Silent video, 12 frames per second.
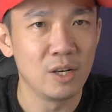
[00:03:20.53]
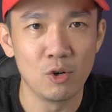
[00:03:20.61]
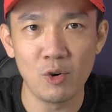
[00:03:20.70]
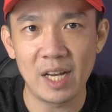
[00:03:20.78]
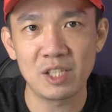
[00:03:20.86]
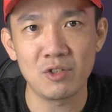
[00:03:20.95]

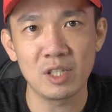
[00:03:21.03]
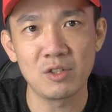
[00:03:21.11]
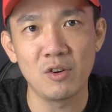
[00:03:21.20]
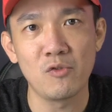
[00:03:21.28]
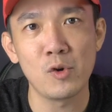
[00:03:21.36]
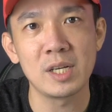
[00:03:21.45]
No extra
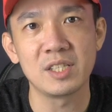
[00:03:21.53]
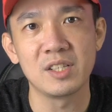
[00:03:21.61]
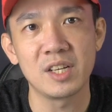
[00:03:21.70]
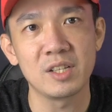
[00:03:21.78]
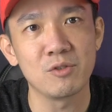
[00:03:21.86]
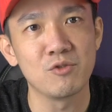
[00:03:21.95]
software is
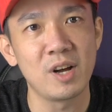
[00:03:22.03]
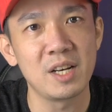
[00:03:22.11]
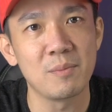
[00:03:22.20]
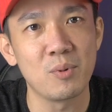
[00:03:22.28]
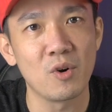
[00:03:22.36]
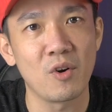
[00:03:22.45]
needed to run
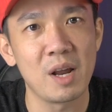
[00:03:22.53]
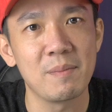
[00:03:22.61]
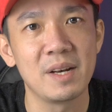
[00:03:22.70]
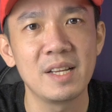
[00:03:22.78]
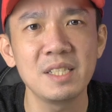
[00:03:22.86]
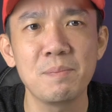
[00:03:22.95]
the
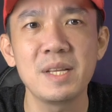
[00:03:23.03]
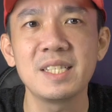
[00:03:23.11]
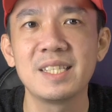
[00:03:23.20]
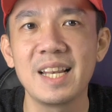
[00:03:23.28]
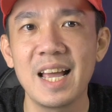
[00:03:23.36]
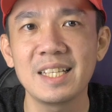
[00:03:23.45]
program, and this
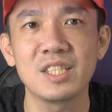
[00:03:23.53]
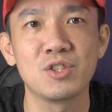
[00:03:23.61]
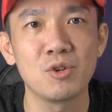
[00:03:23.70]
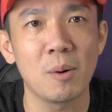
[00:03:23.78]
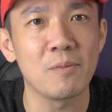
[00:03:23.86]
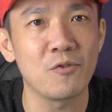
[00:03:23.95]
means less
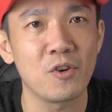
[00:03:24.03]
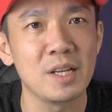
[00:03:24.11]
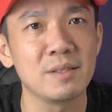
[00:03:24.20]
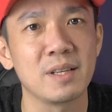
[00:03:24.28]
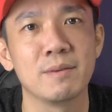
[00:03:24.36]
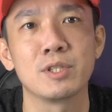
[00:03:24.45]
dropped
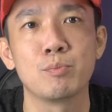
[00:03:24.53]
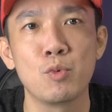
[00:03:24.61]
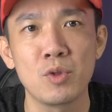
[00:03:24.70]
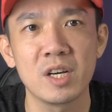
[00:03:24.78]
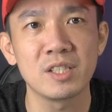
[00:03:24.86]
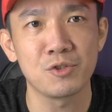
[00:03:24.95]
frames and
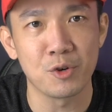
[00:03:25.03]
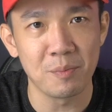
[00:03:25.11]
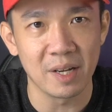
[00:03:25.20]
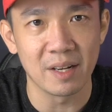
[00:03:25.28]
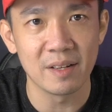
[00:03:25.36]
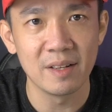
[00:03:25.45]
smoother
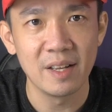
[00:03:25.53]
streaming,